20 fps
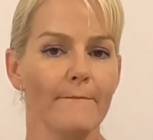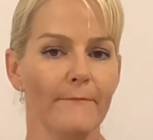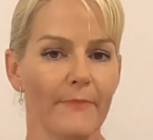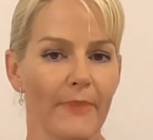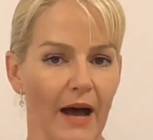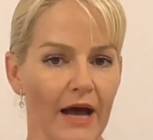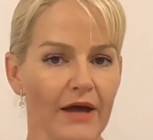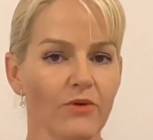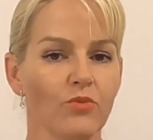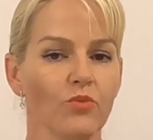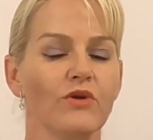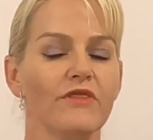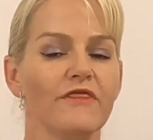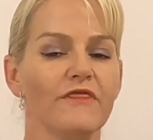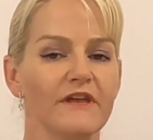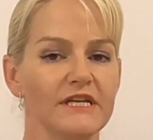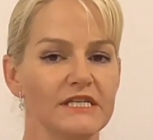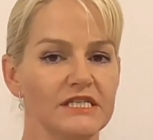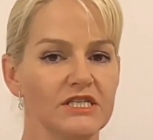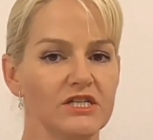But
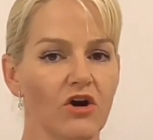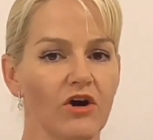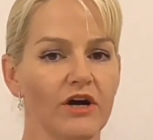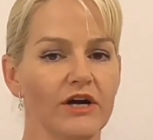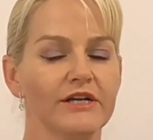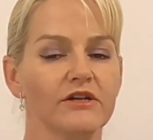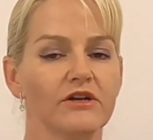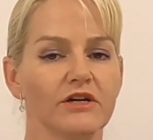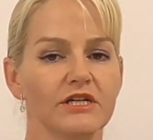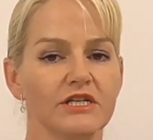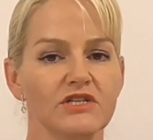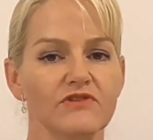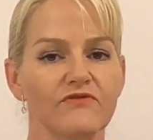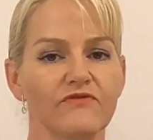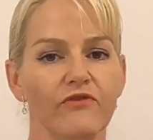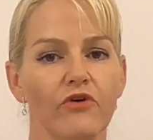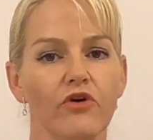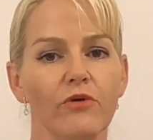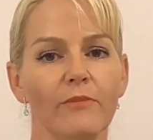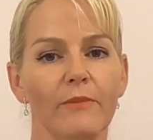with these guidelines
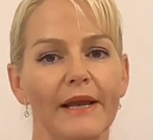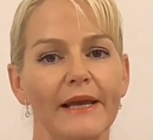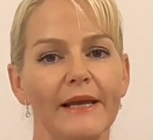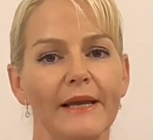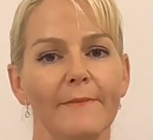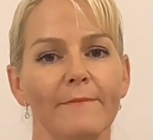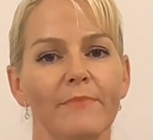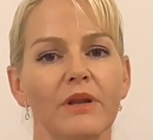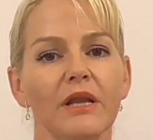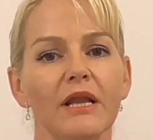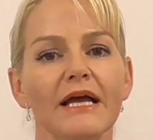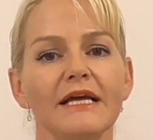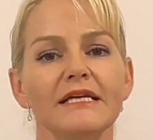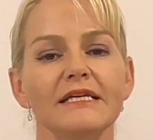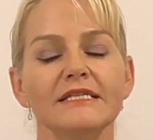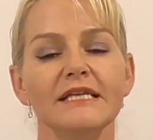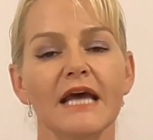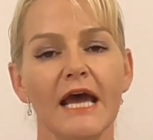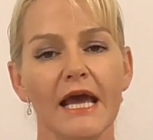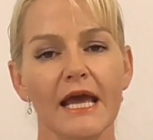firmly in
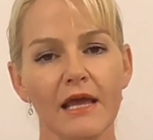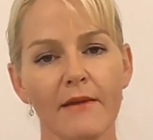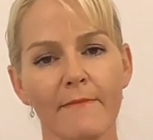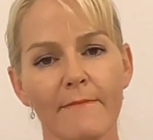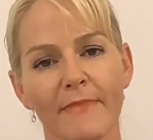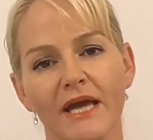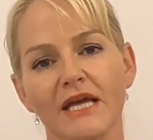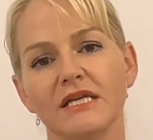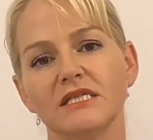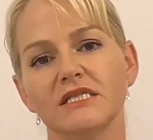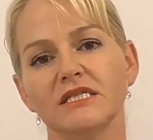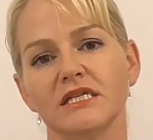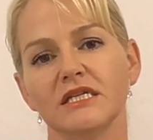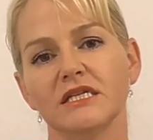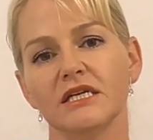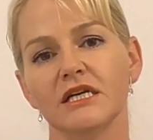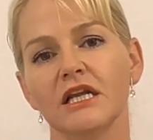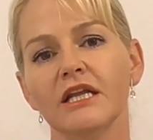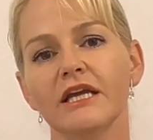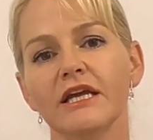place, it makes
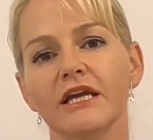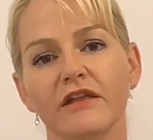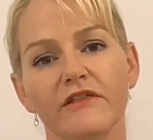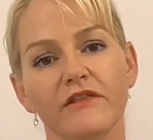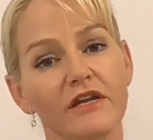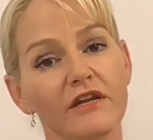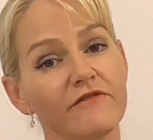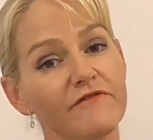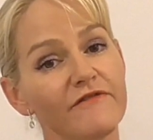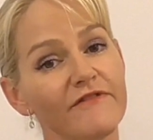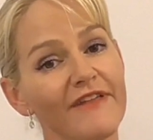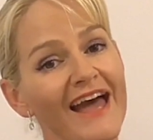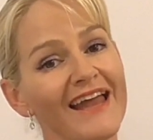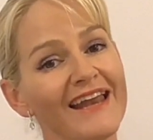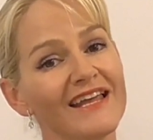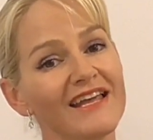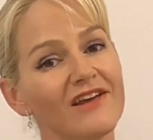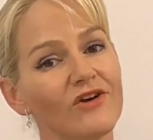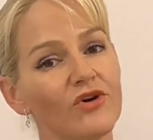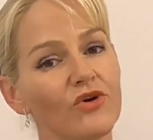it clear that if
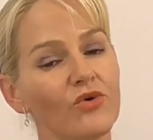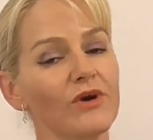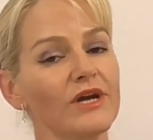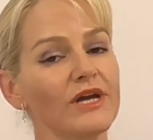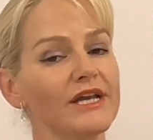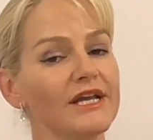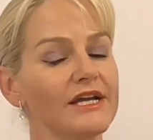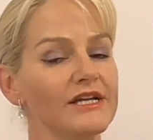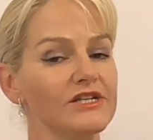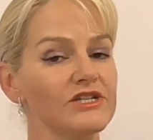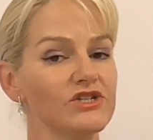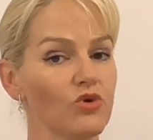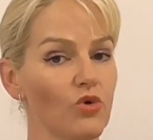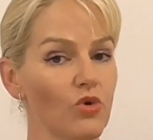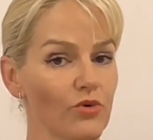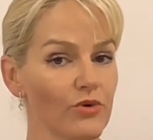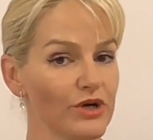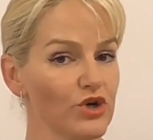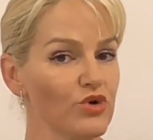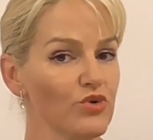that ingredient
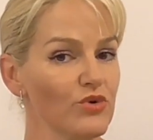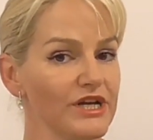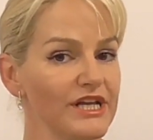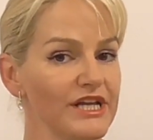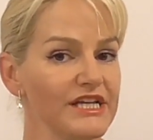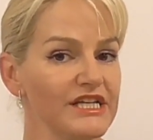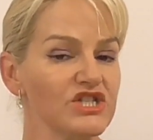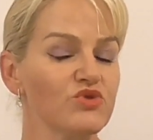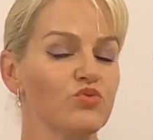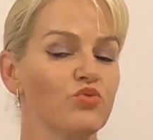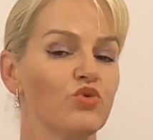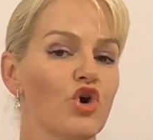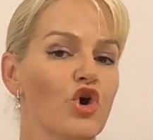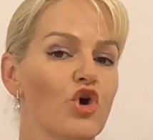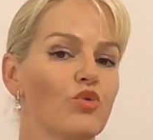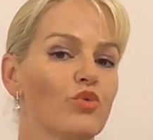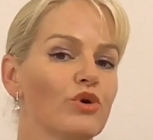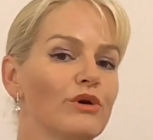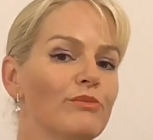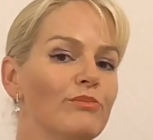or ingredients
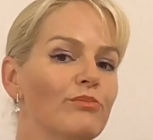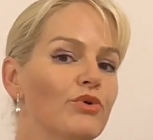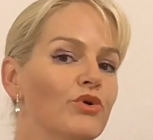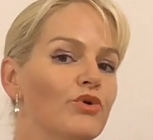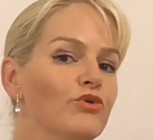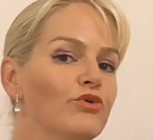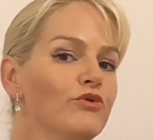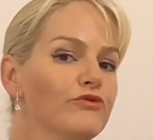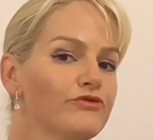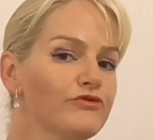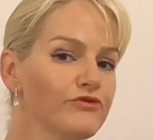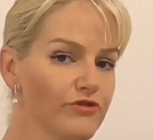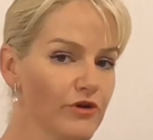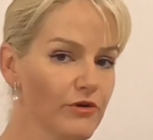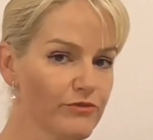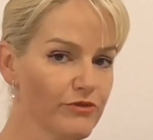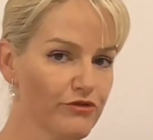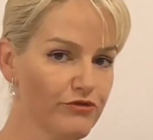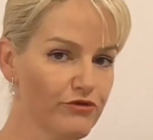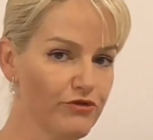were removed
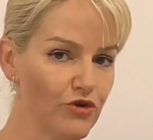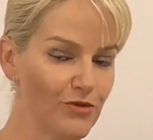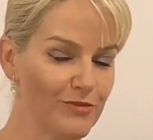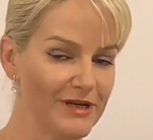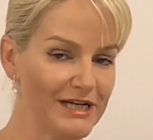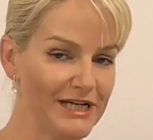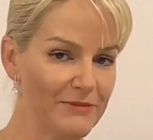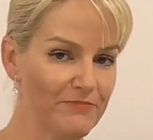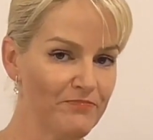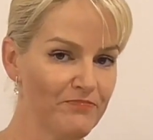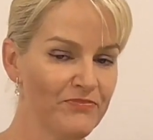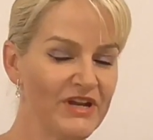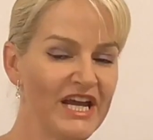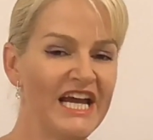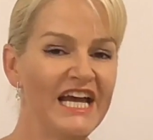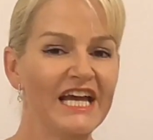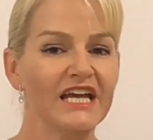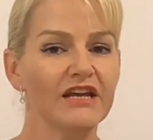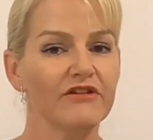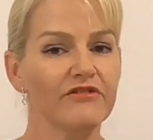from the formula,
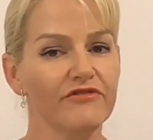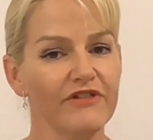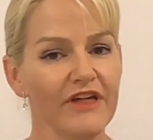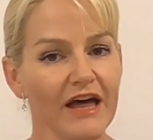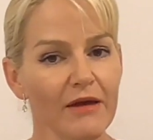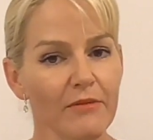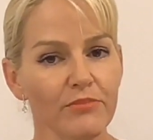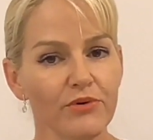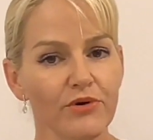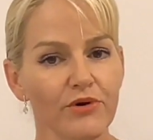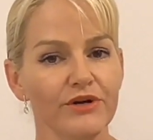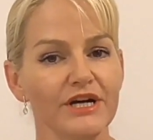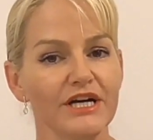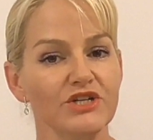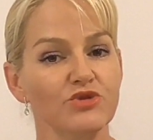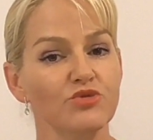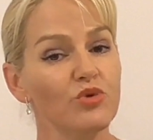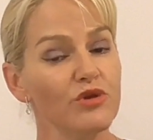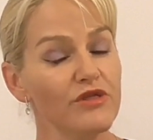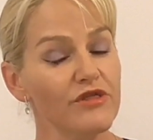if that
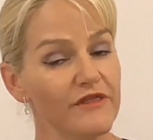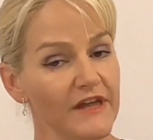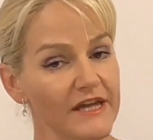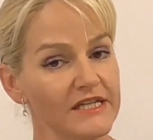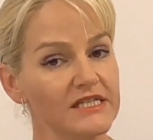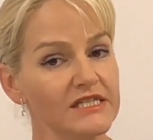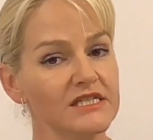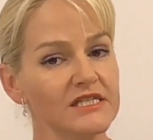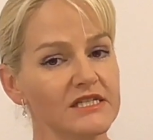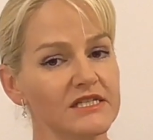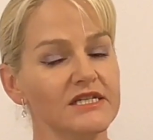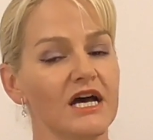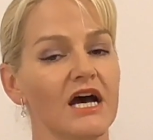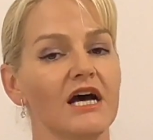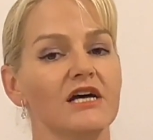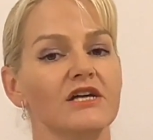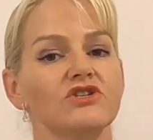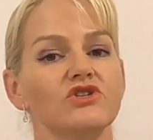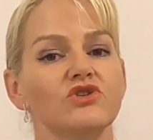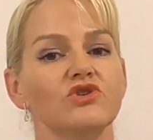product would then
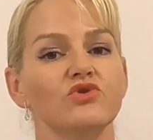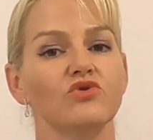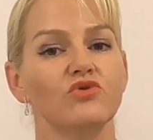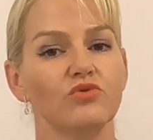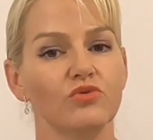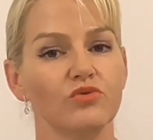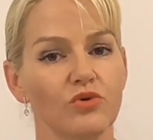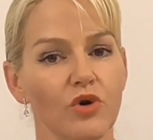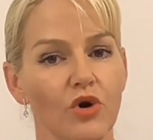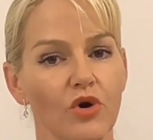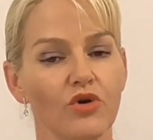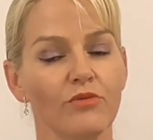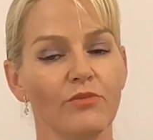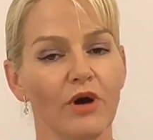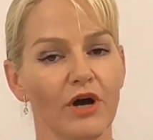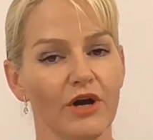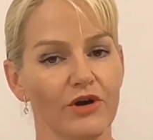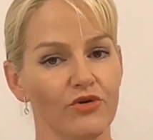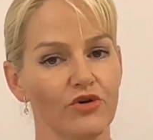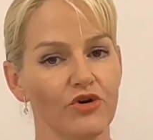start to grow
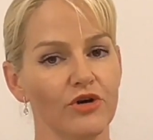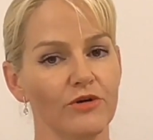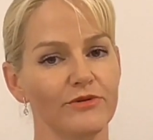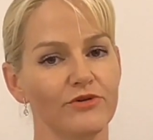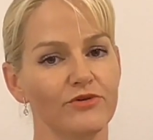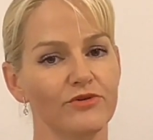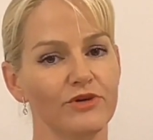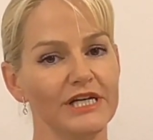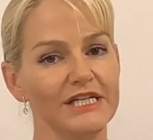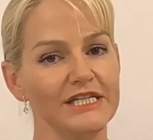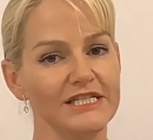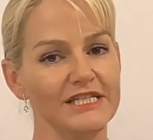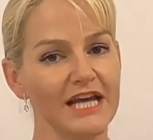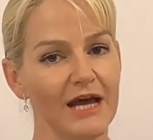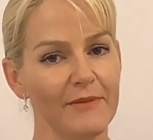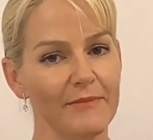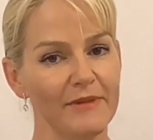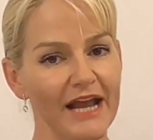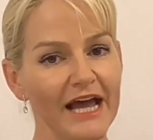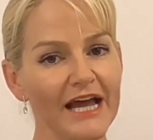microbial
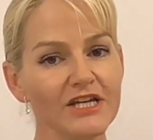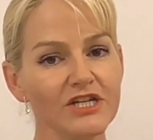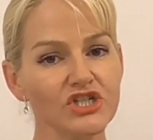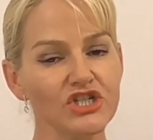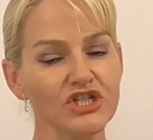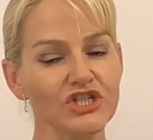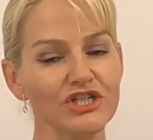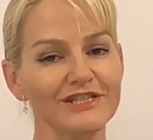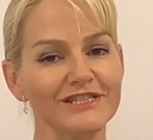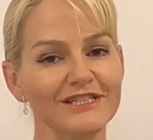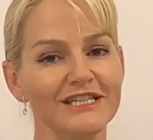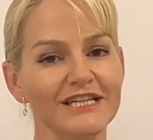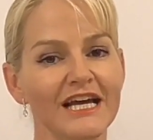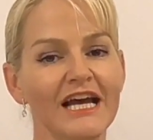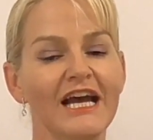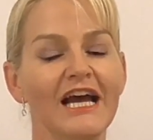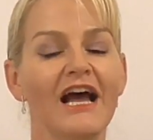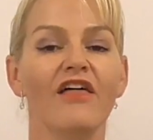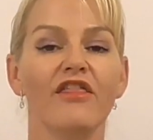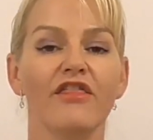contamination,
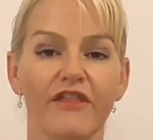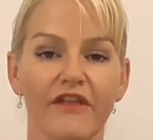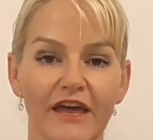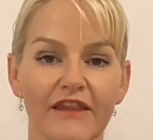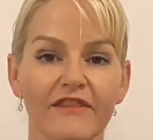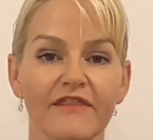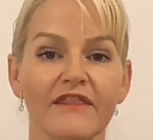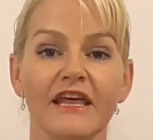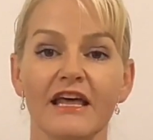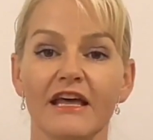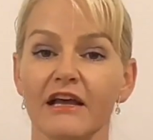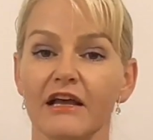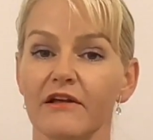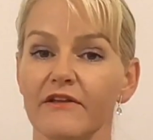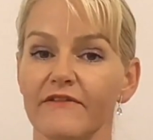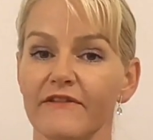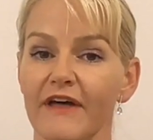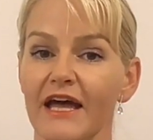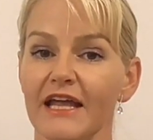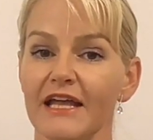then
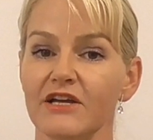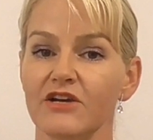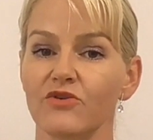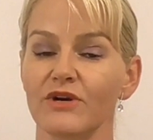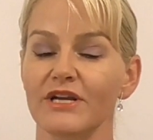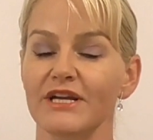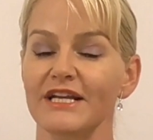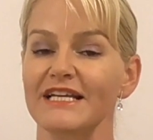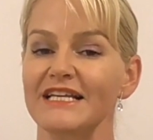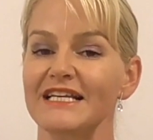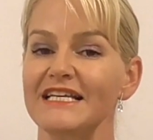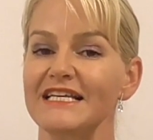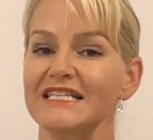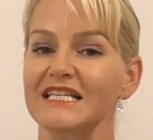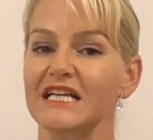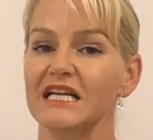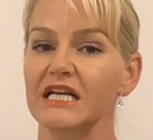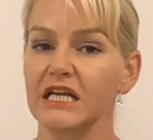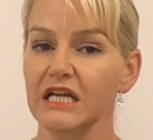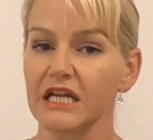that, ingredient
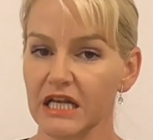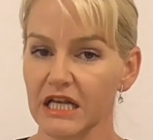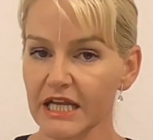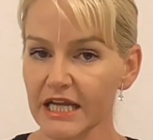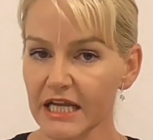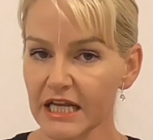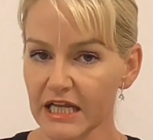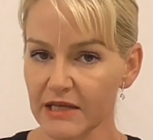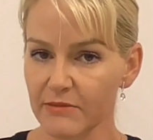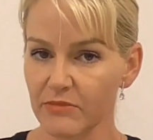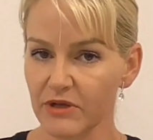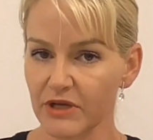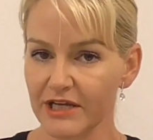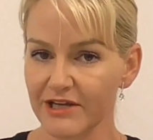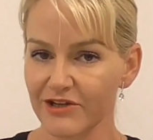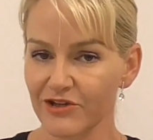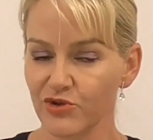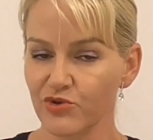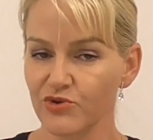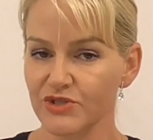is clearly
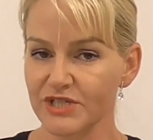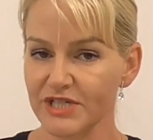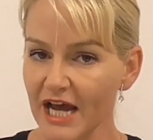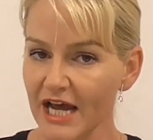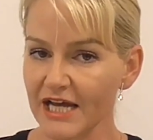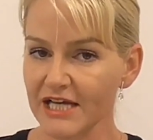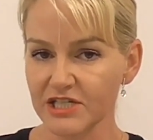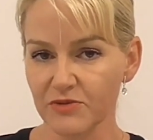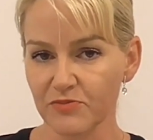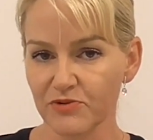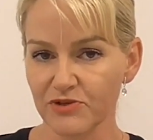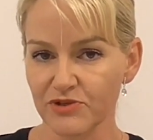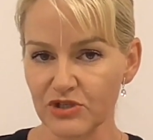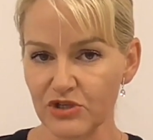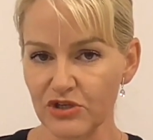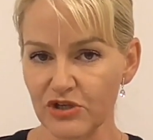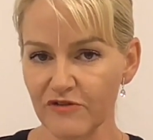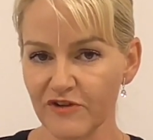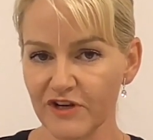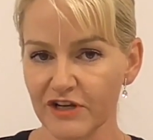being used as a
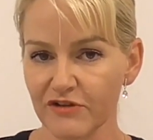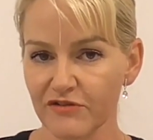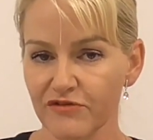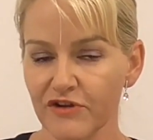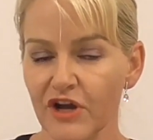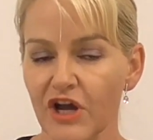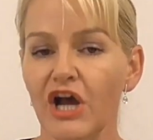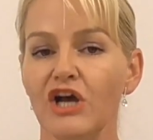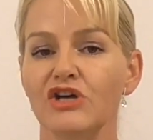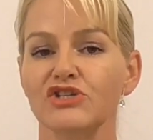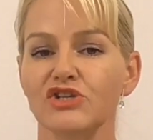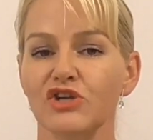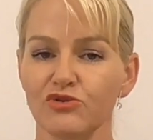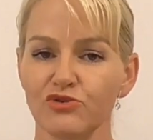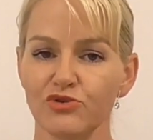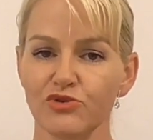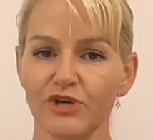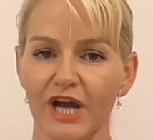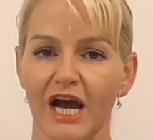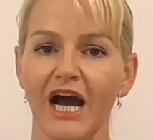preservative. So
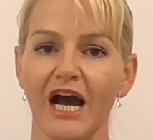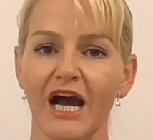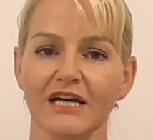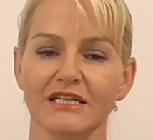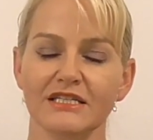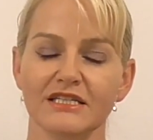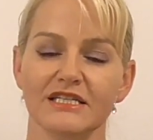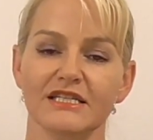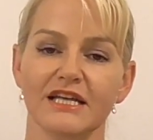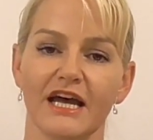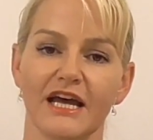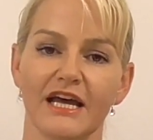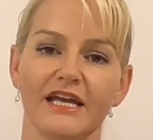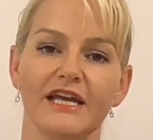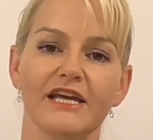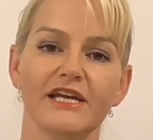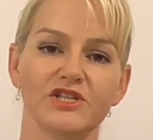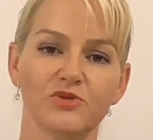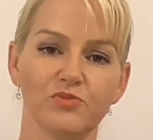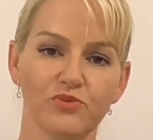you can't
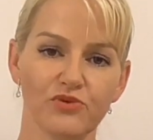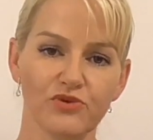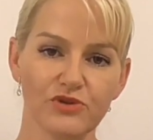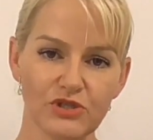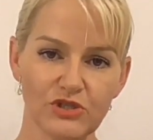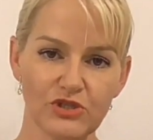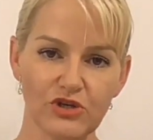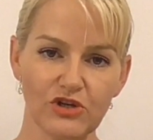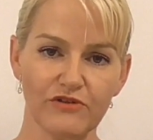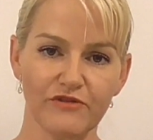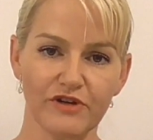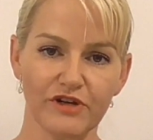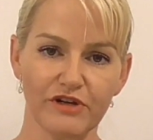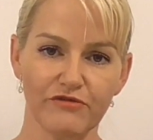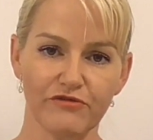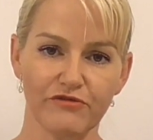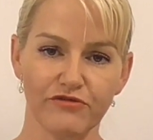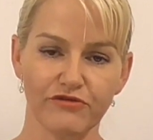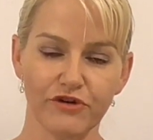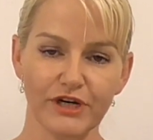say it's
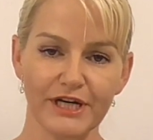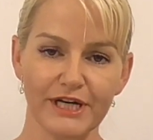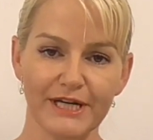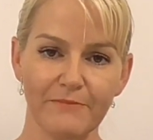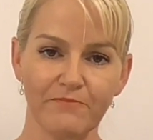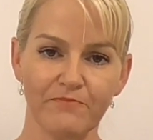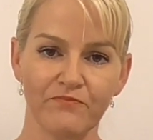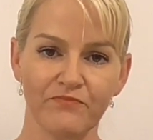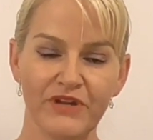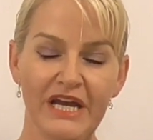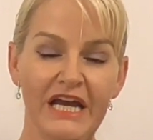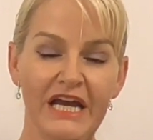preservative free.